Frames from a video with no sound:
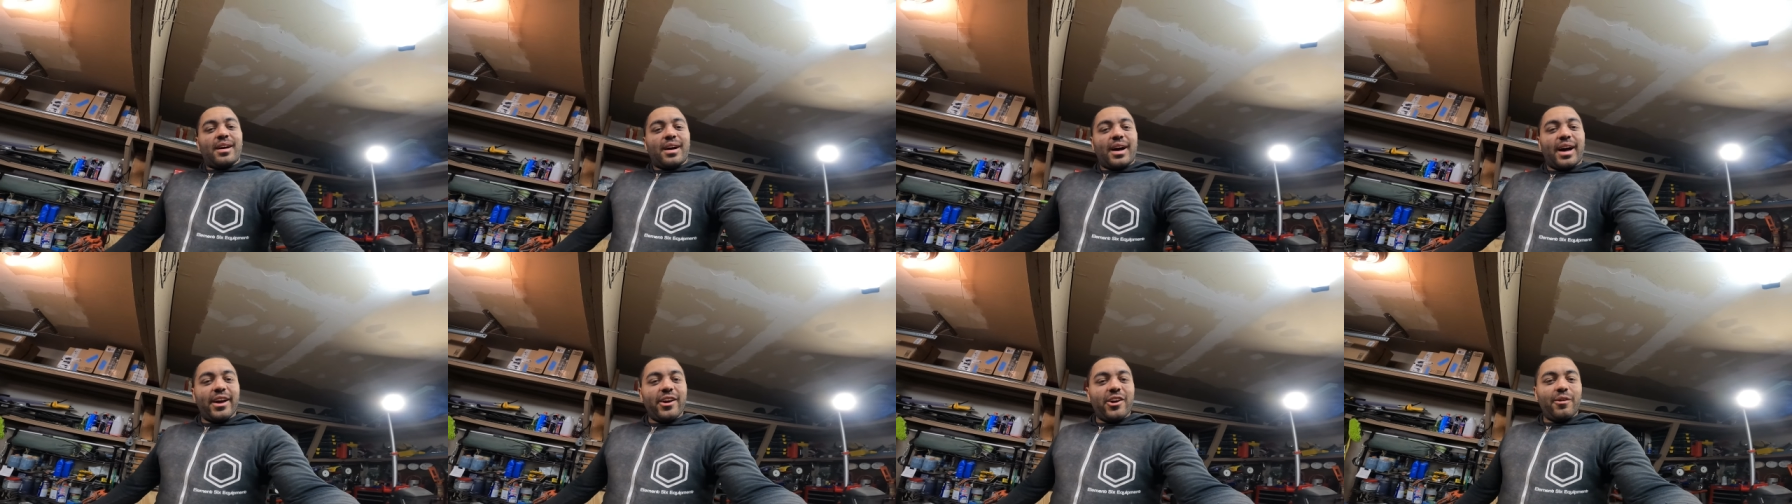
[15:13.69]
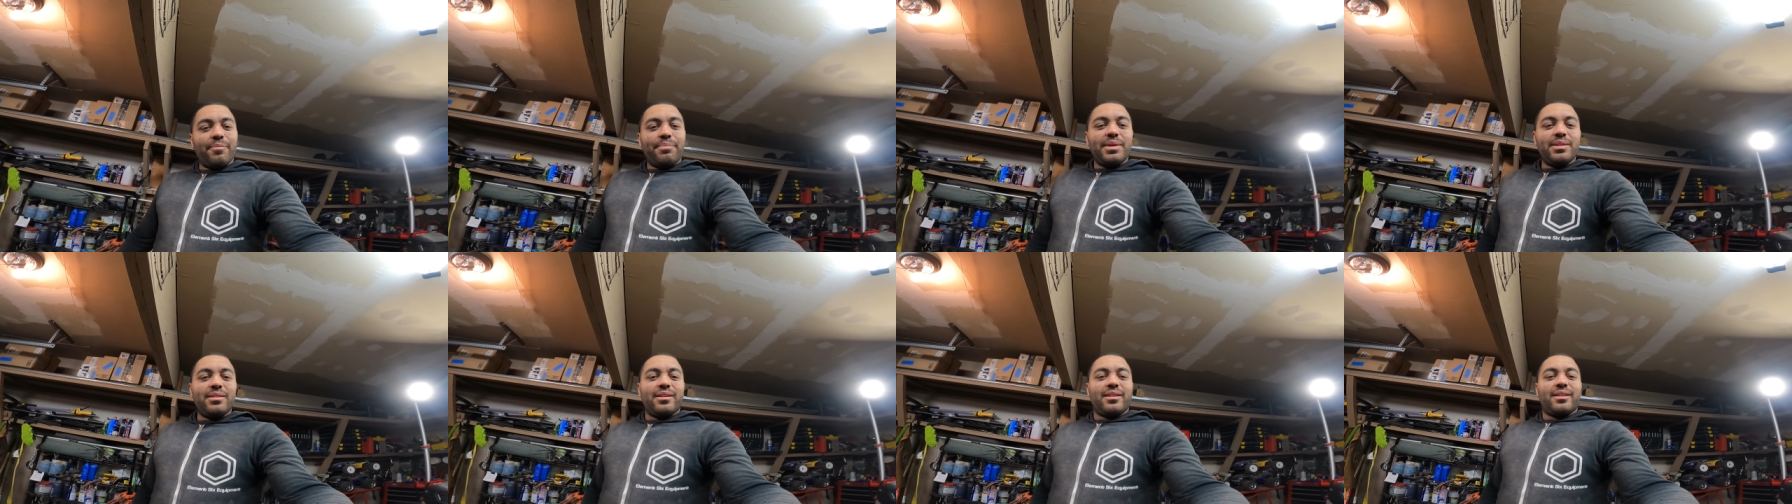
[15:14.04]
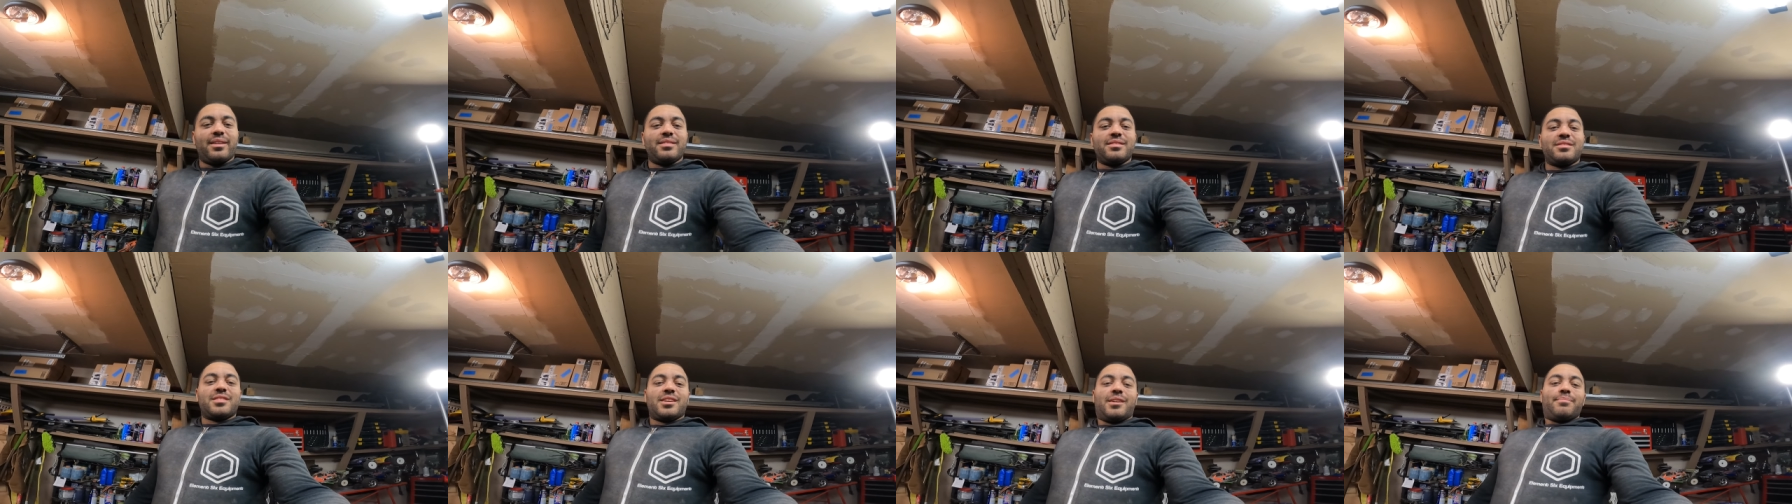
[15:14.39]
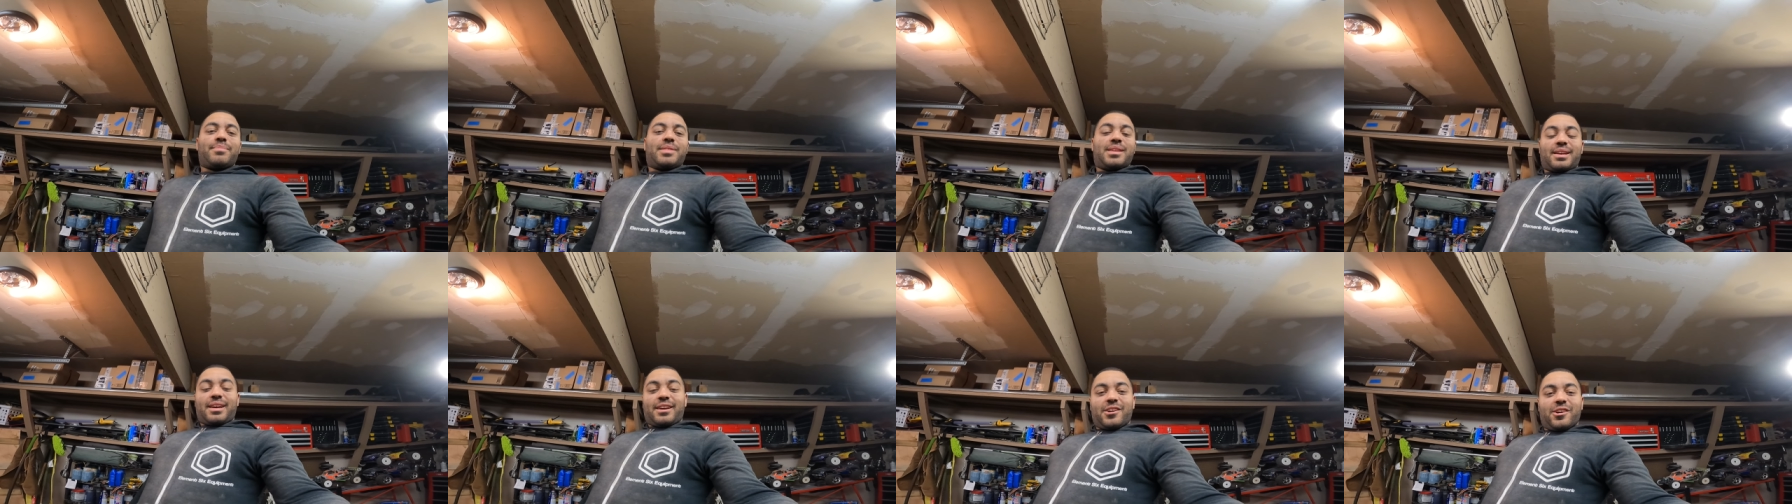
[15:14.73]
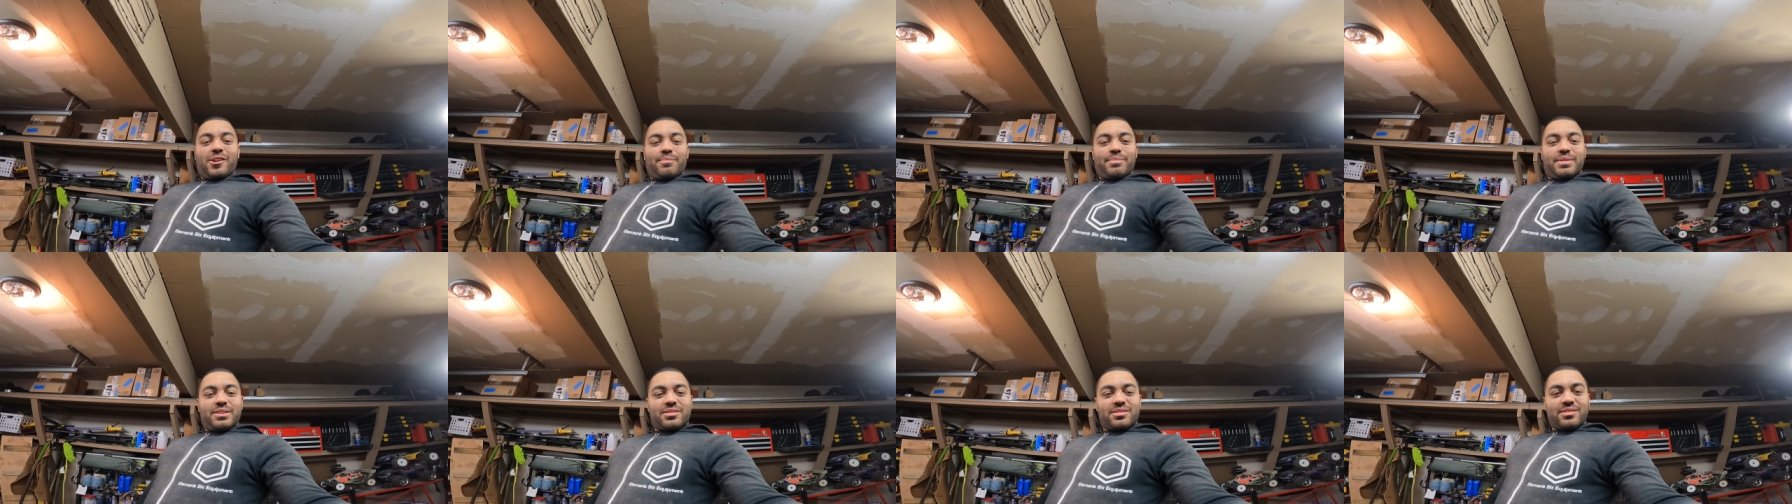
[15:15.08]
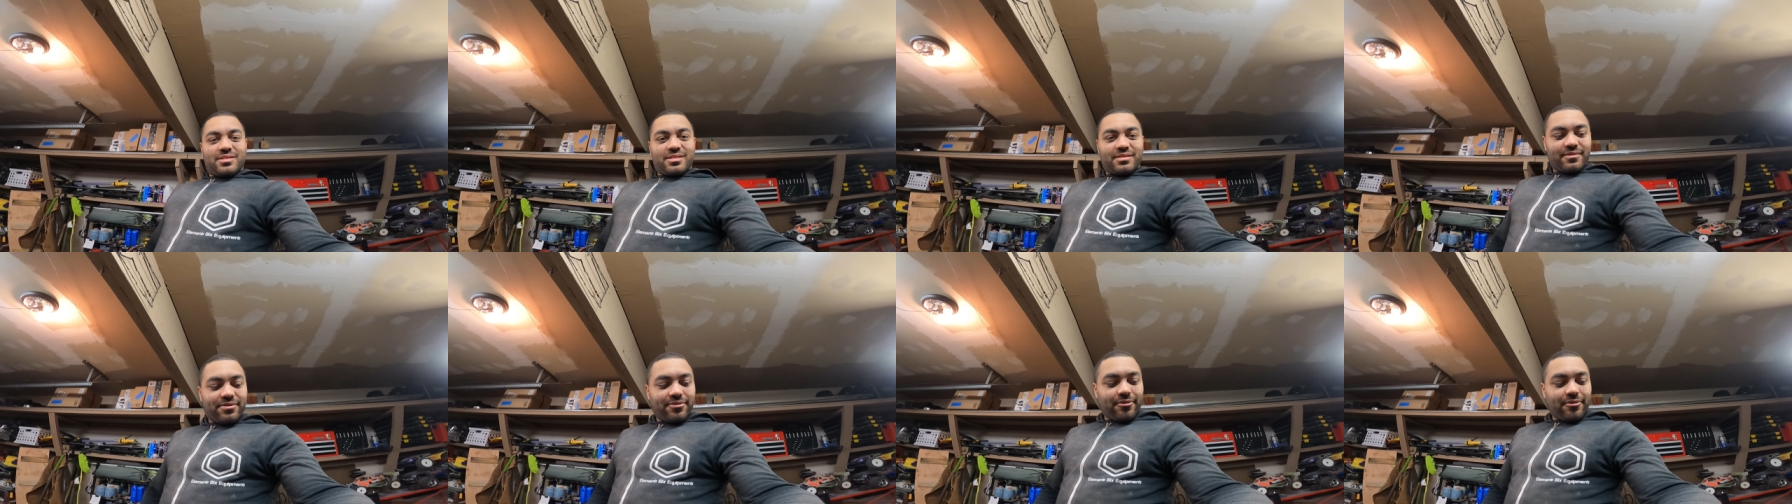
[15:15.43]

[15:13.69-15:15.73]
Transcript: I hope you learned something. I hope this was